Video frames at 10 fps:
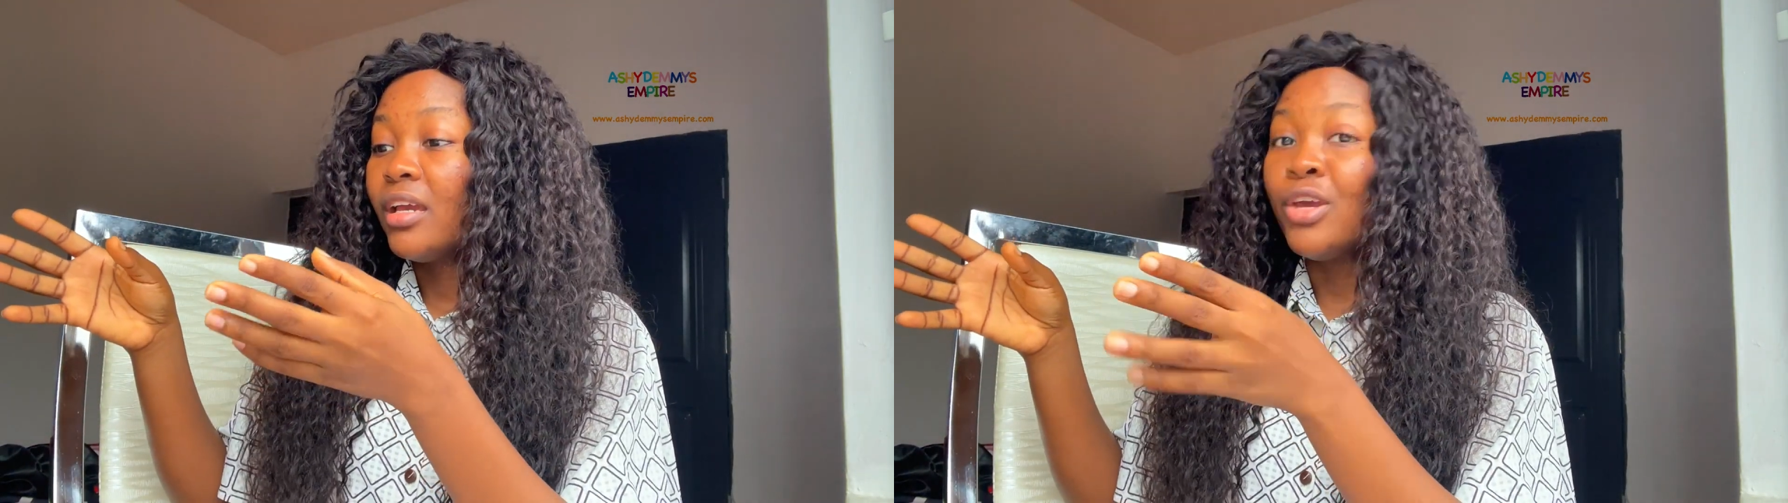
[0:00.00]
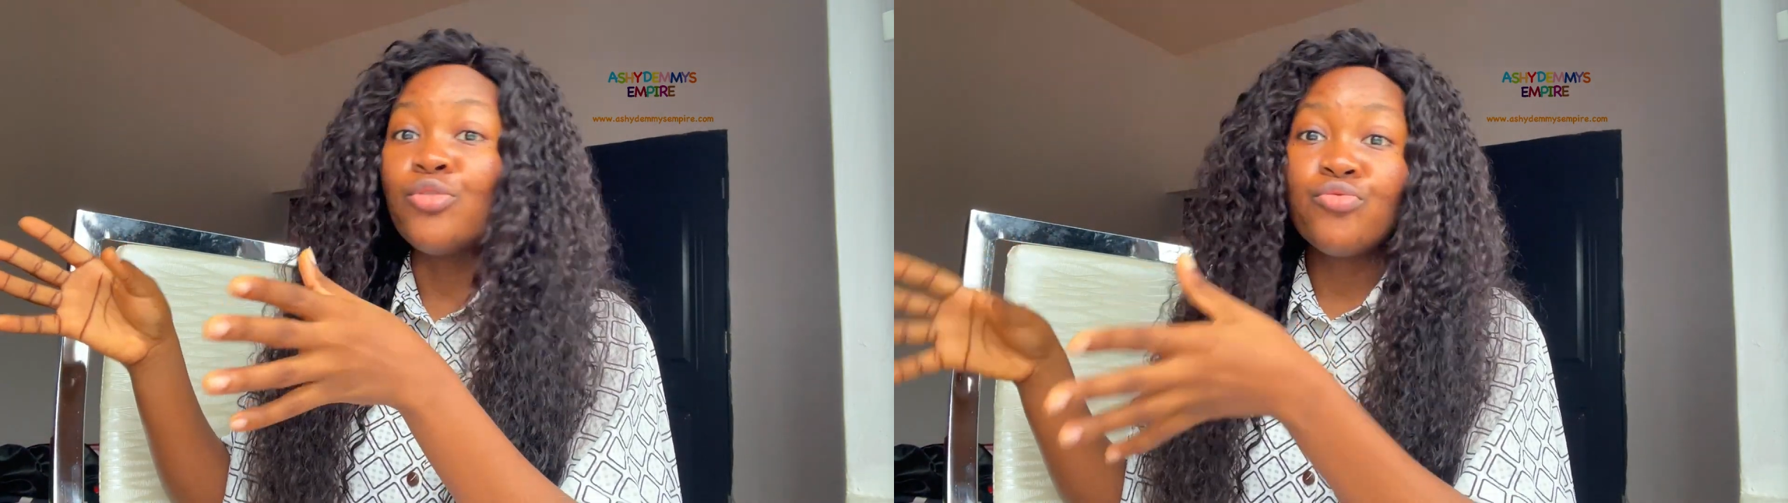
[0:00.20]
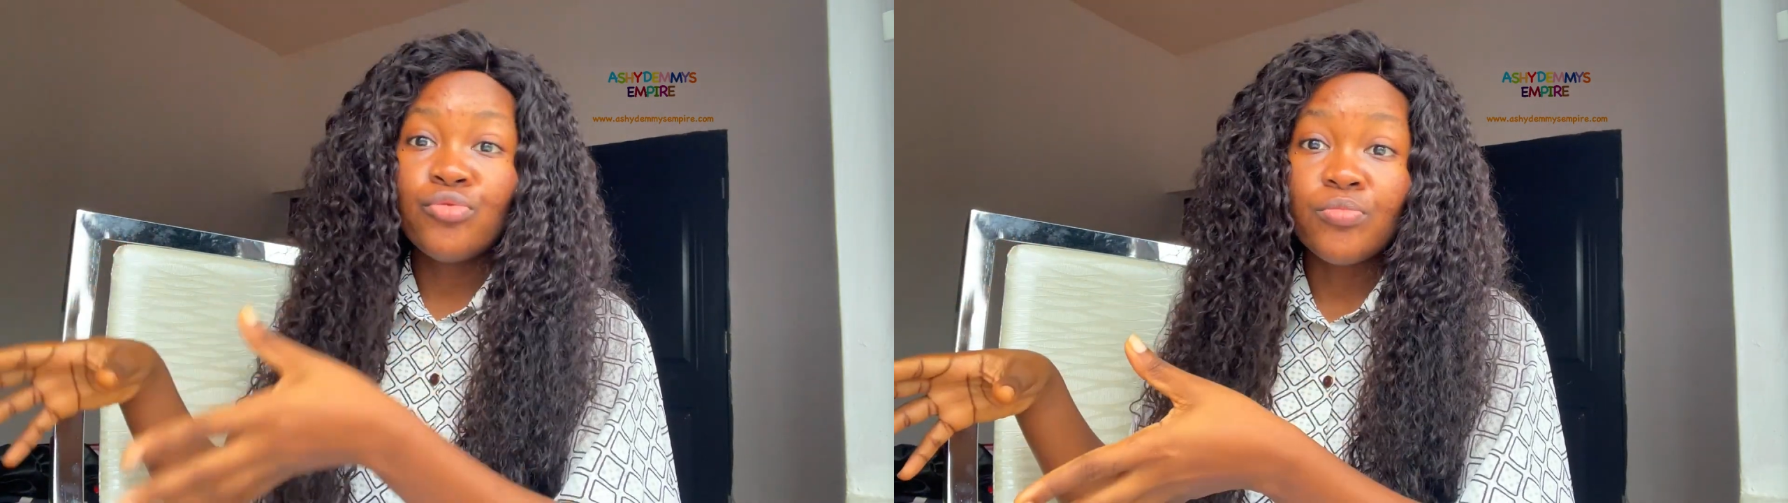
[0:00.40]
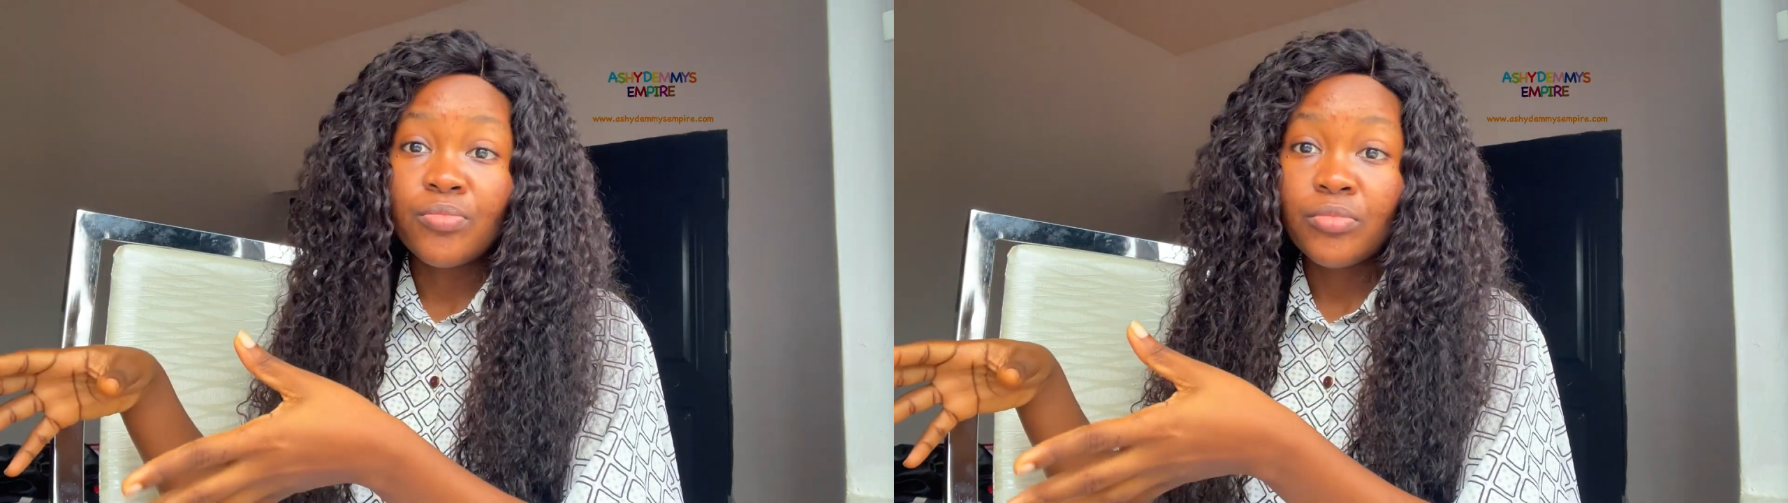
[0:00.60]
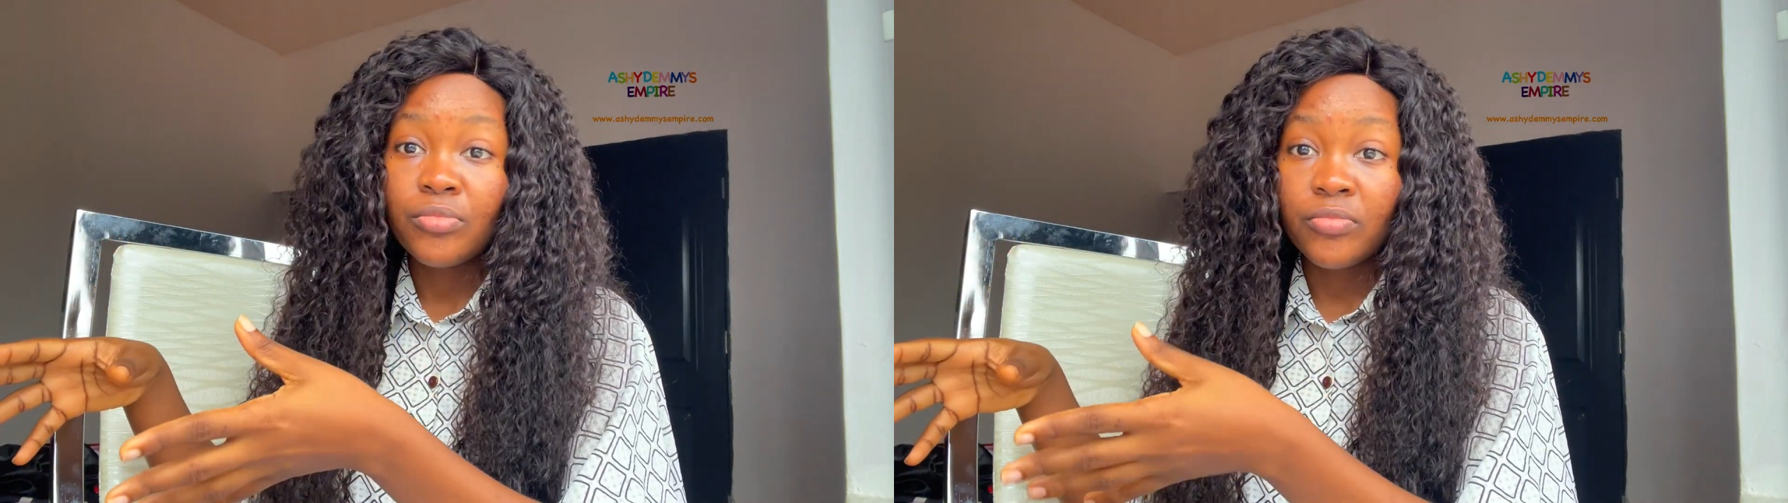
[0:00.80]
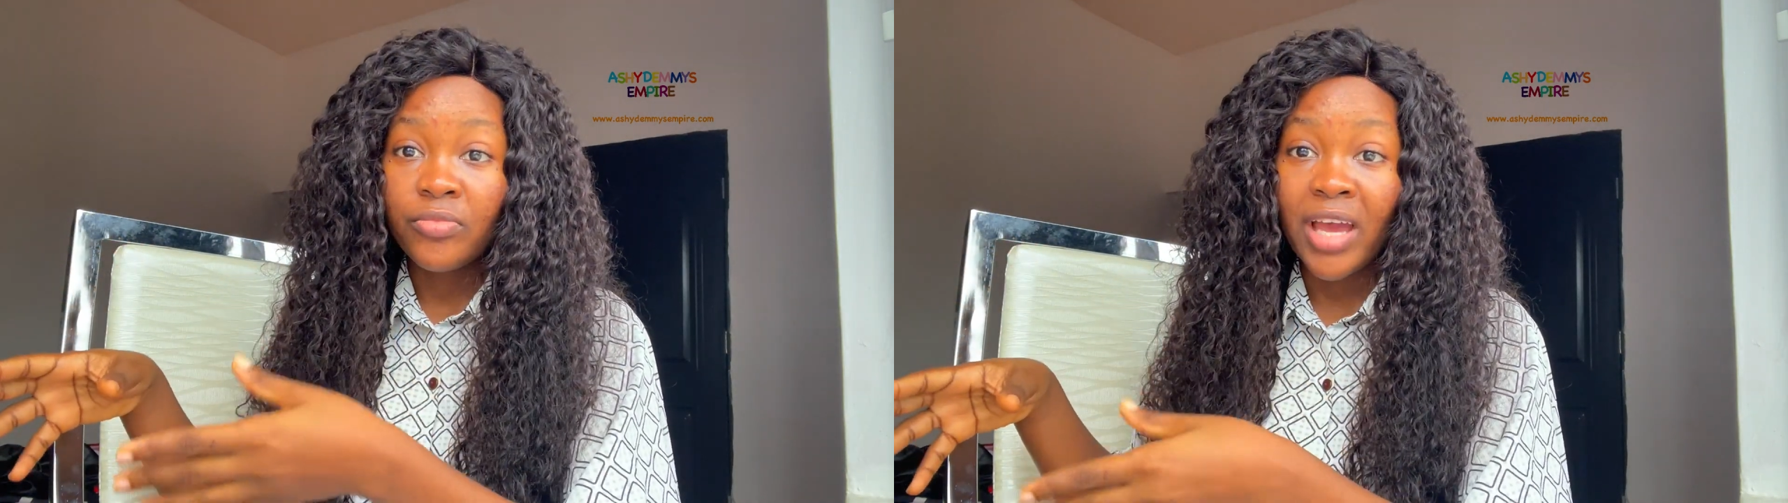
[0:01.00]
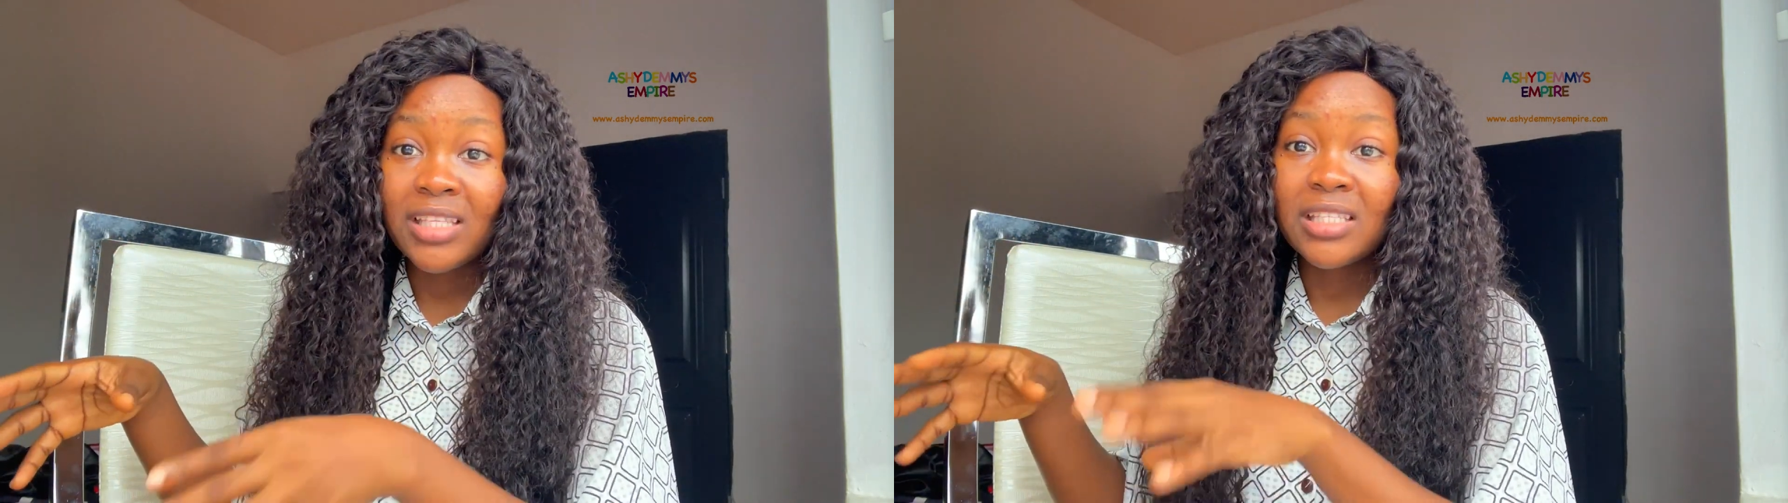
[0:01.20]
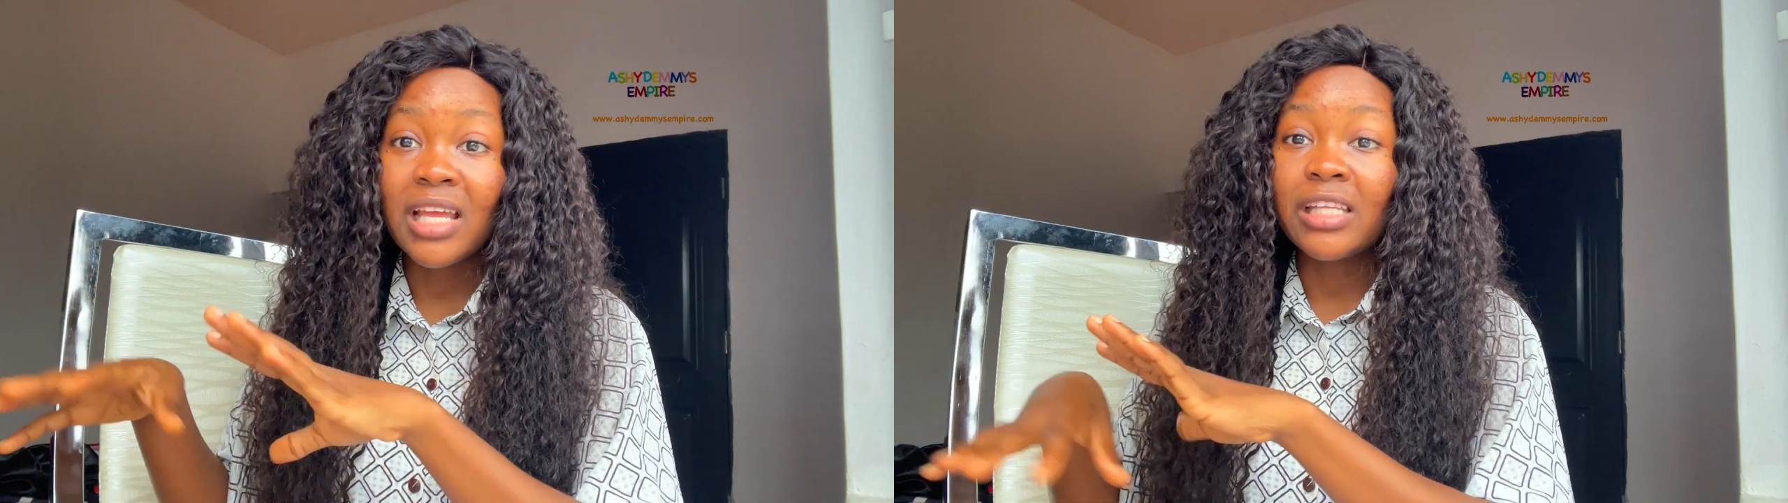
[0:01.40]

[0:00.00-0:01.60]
a room, right,